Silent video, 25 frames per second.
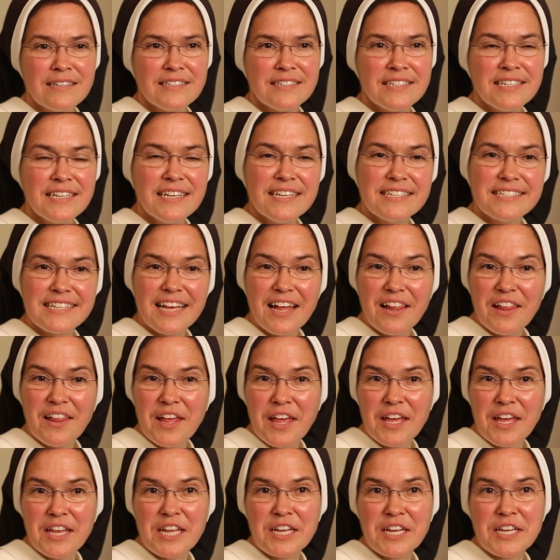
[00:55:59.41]
T.S.
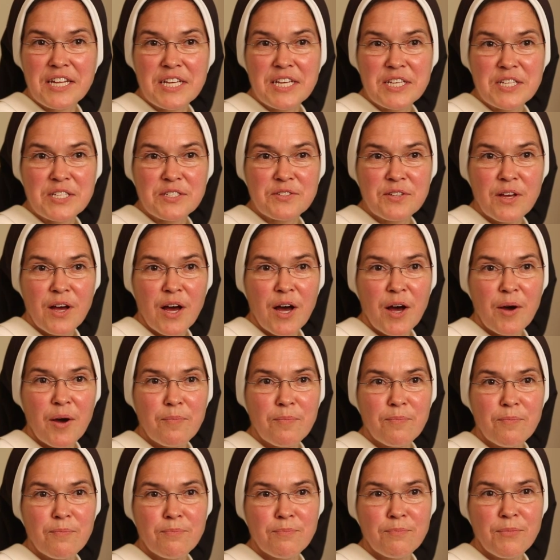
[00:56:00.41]
Eliot, in his
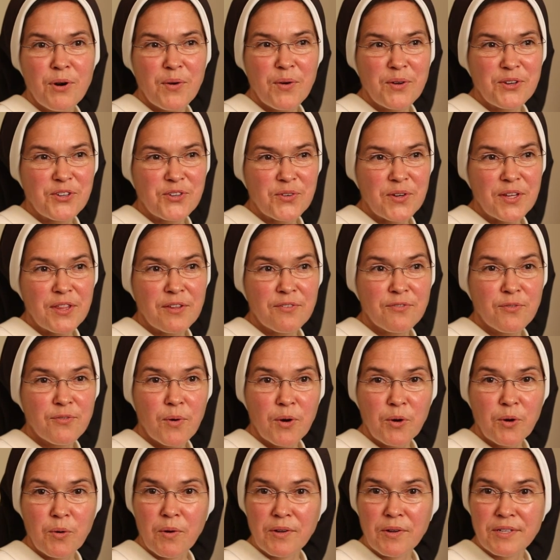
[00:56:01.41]
poetry, The
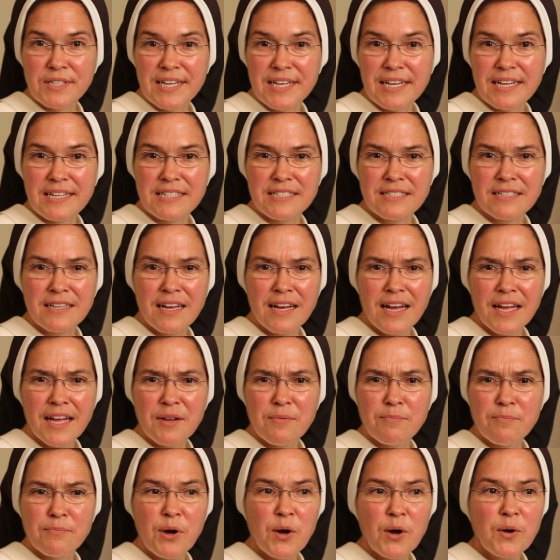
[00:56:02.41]
Four Quartets, kind
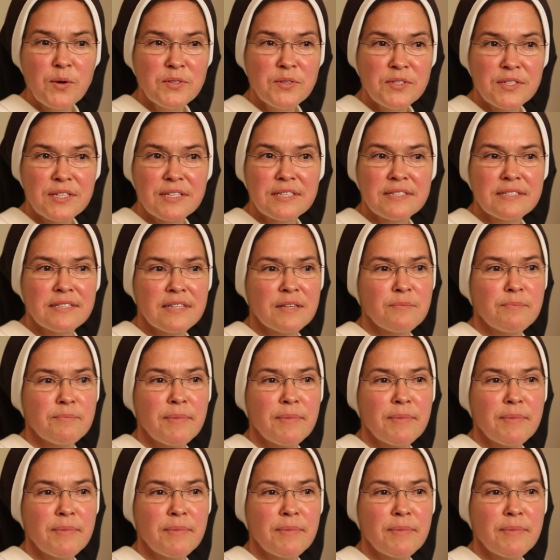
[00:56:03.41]
of poses the